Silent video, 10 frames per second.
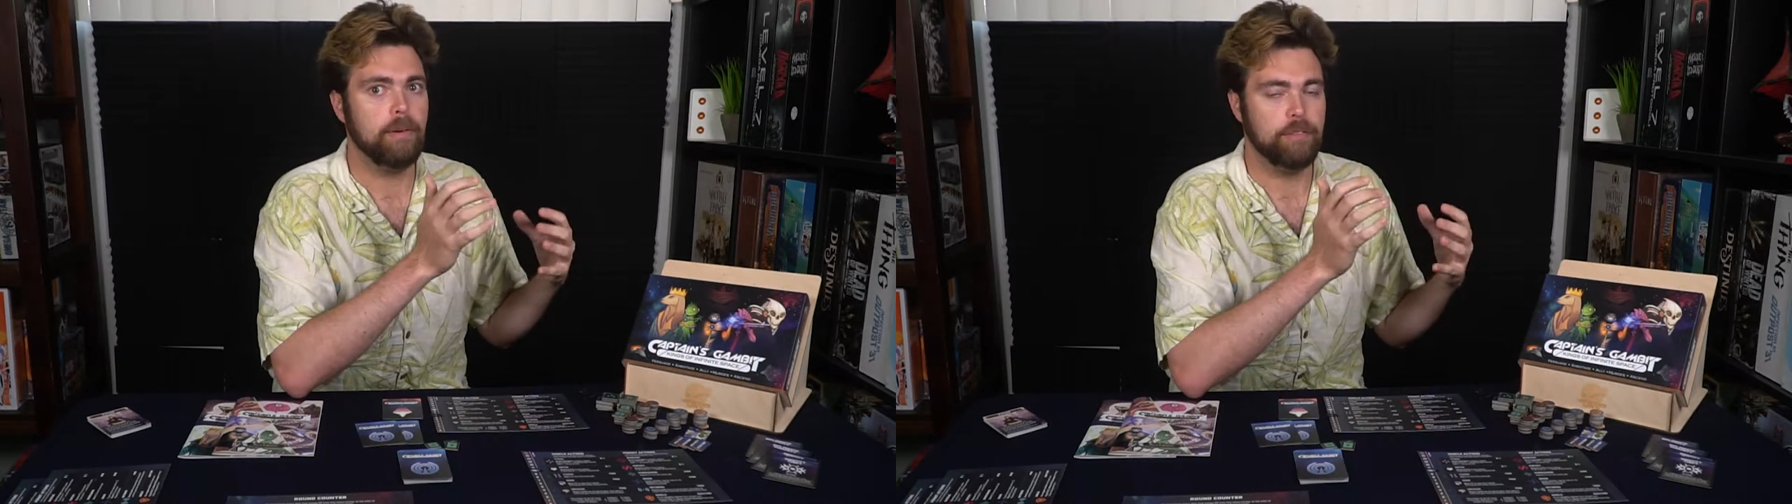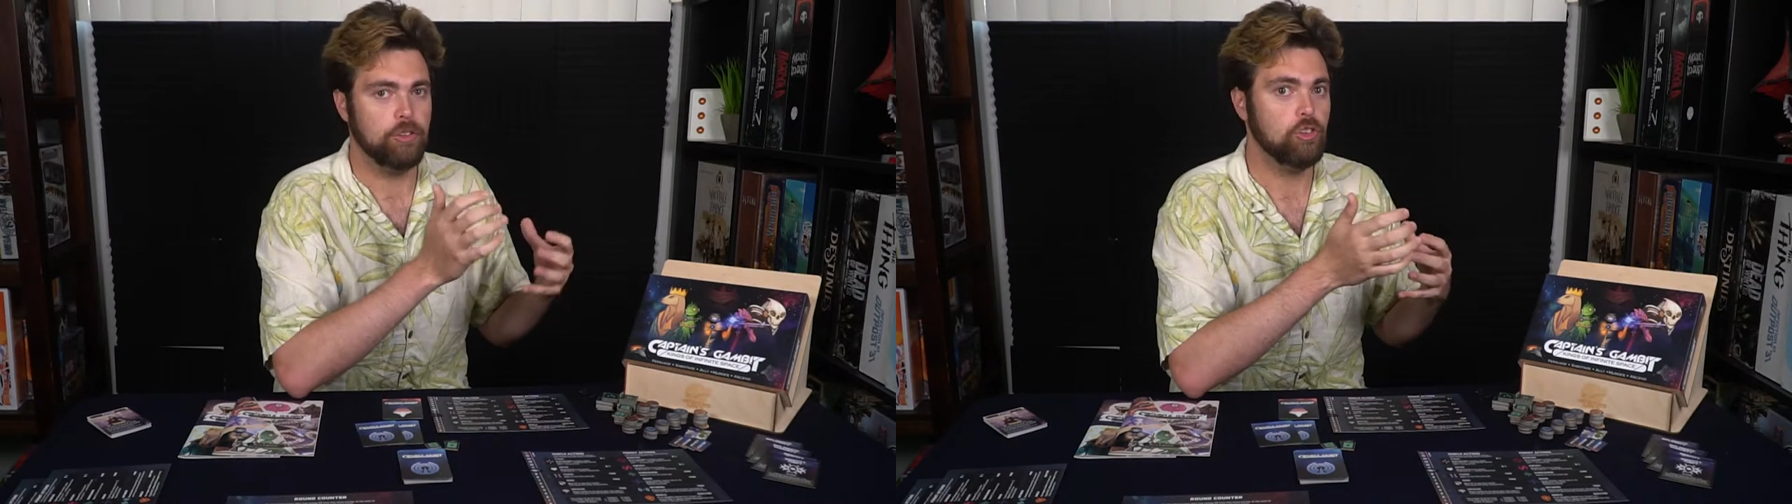
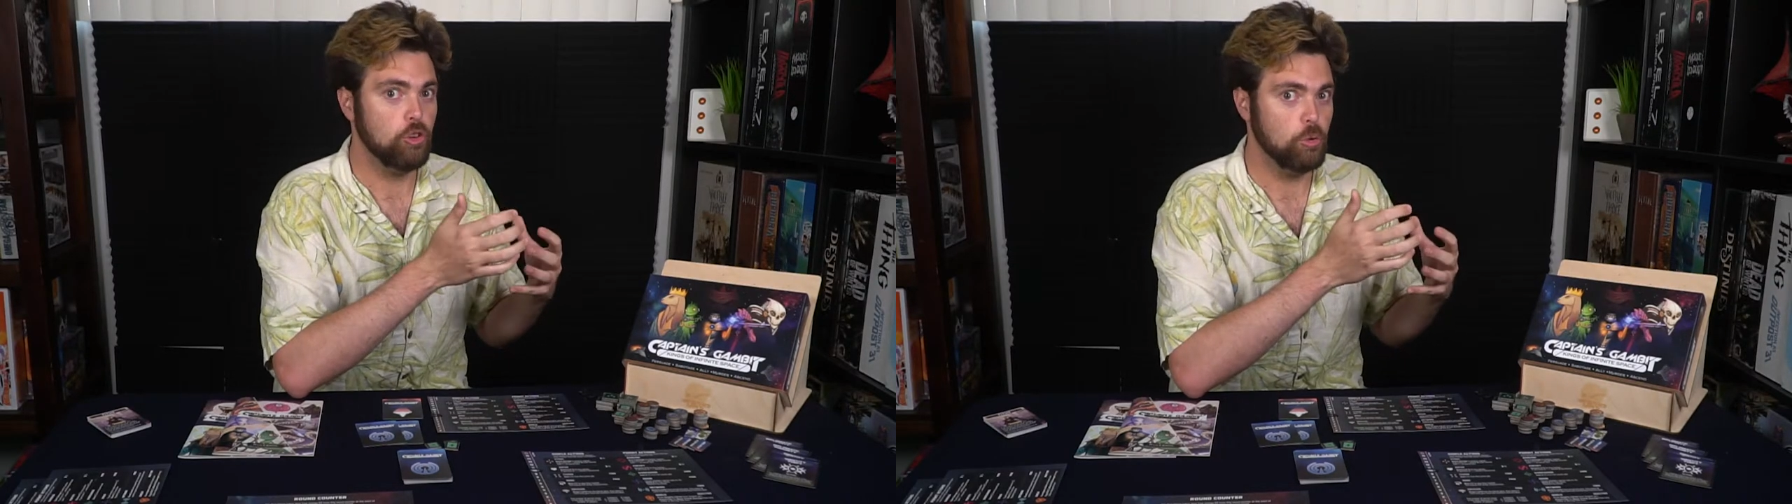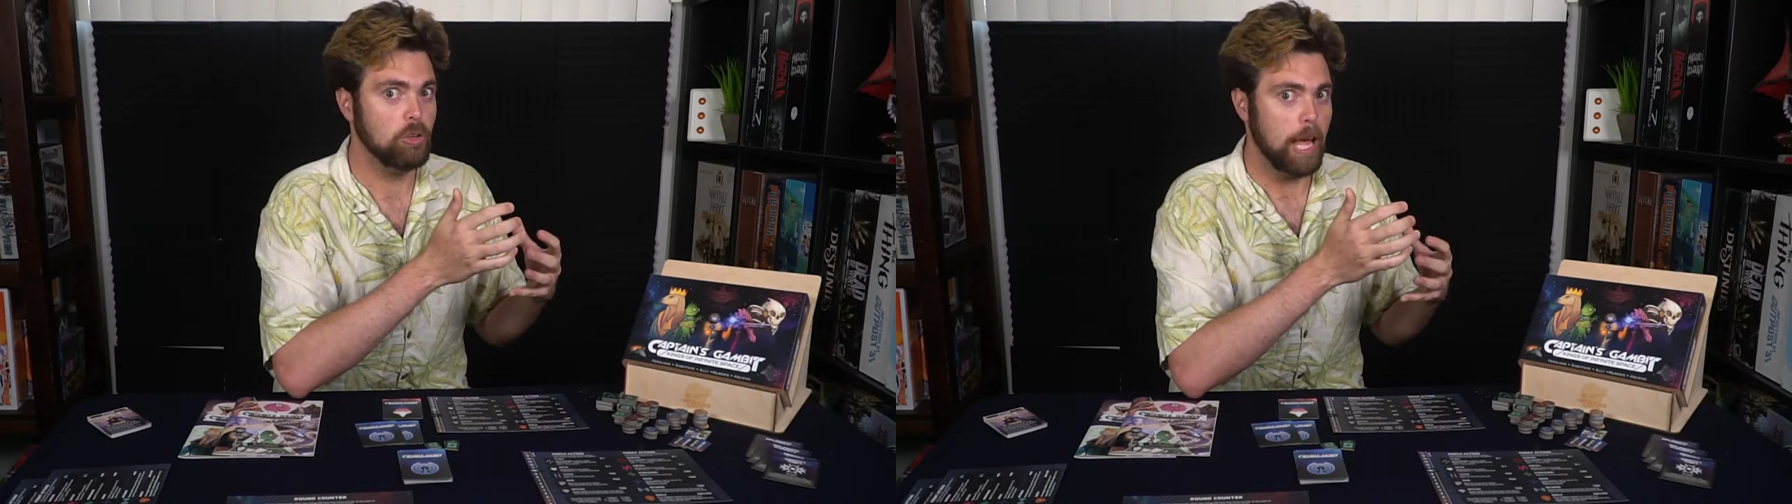of the
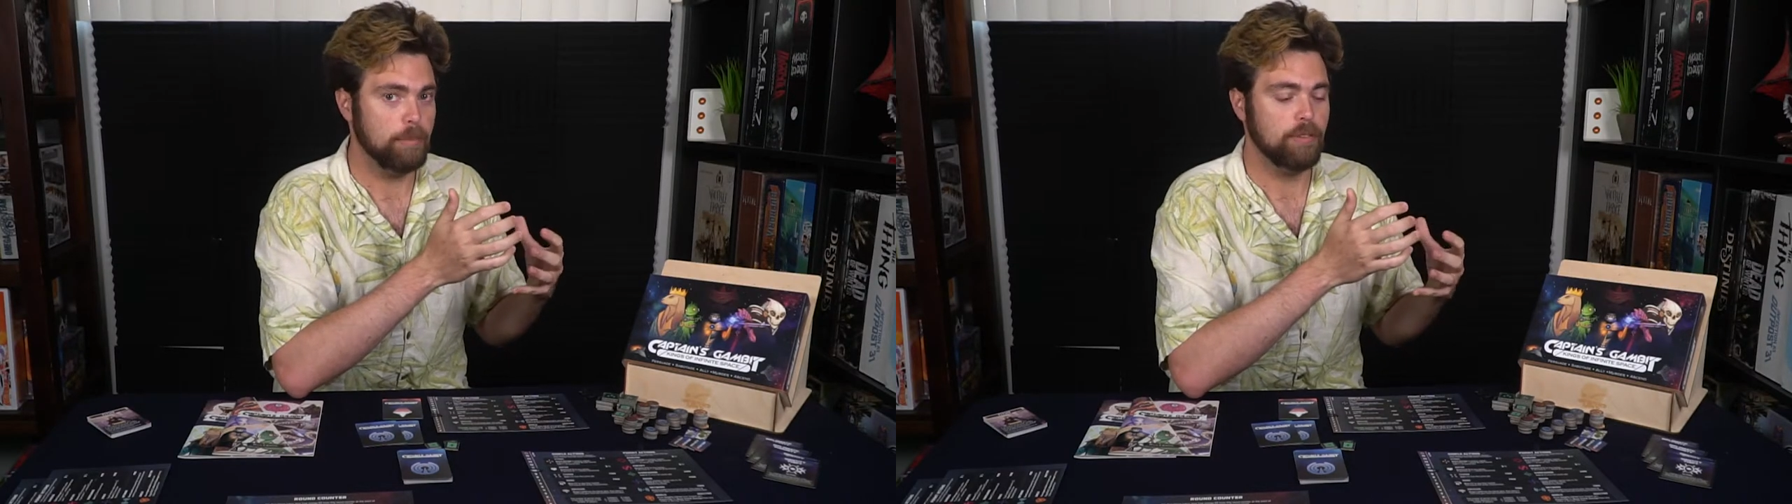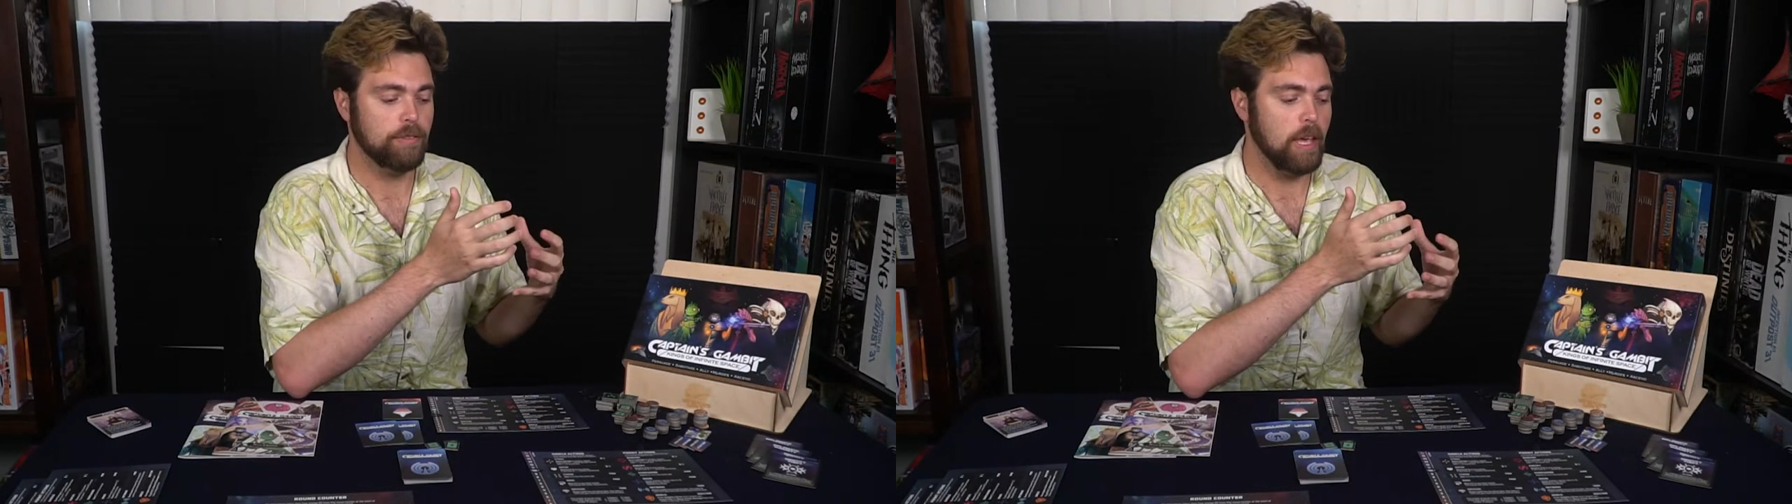two
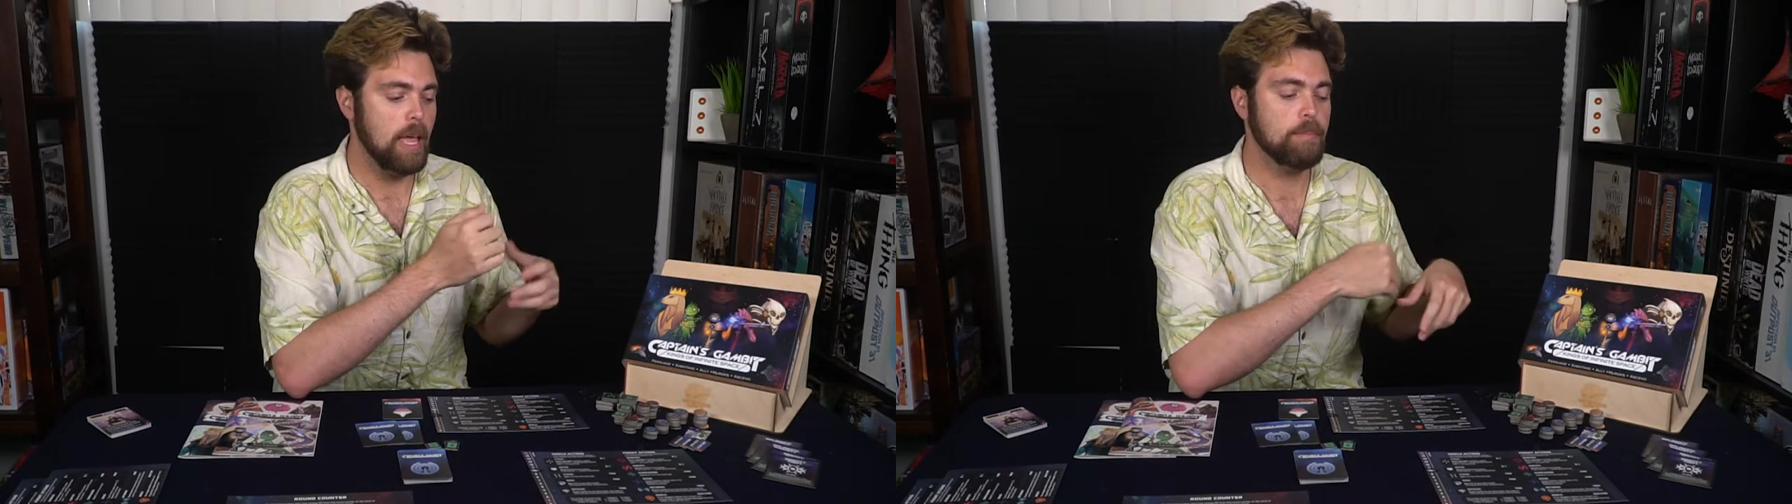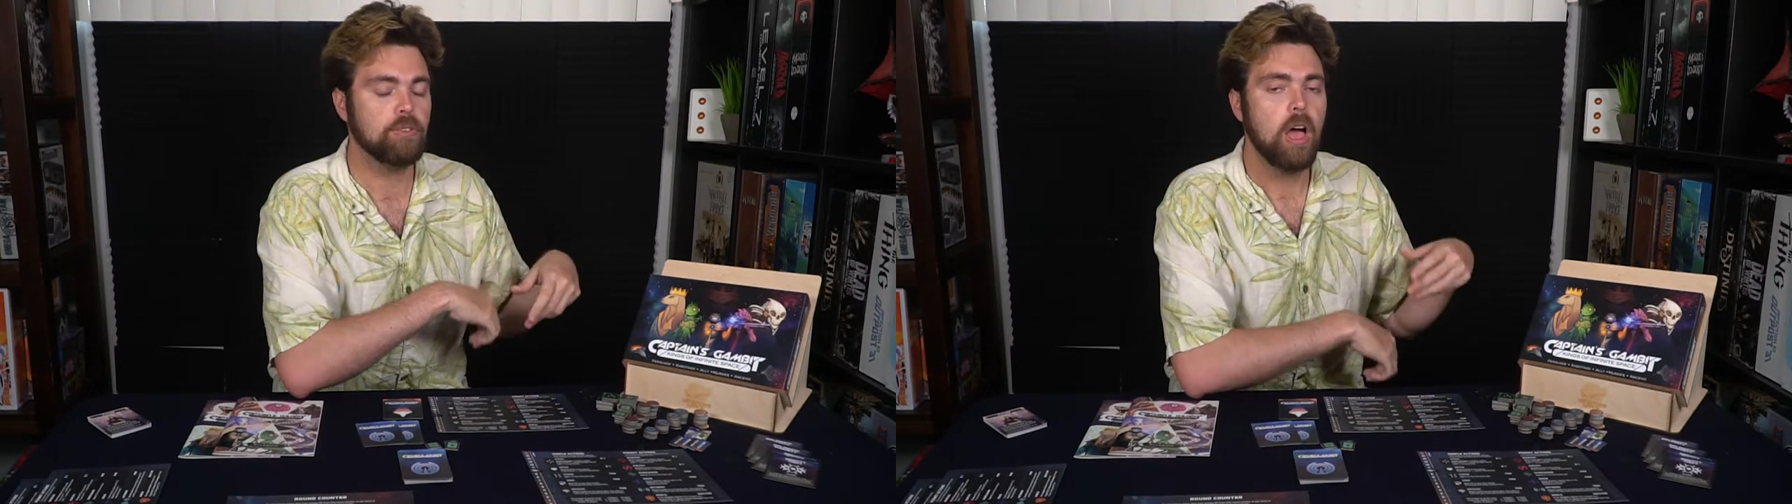types of
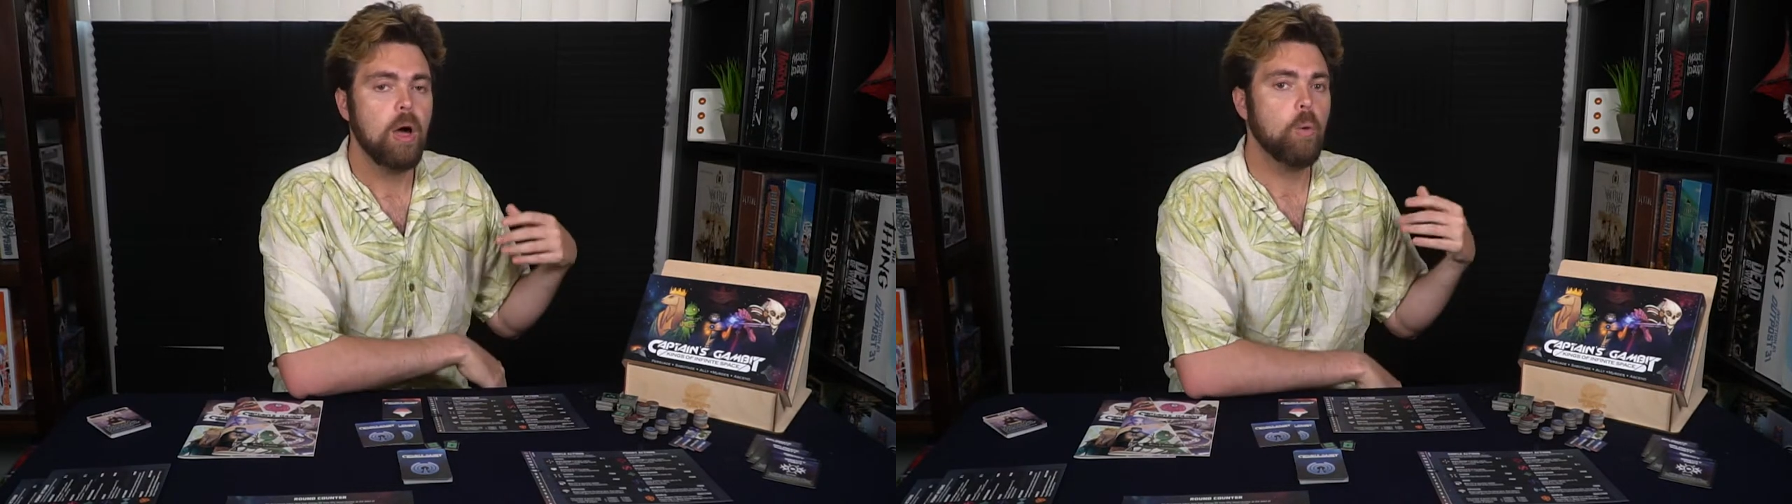games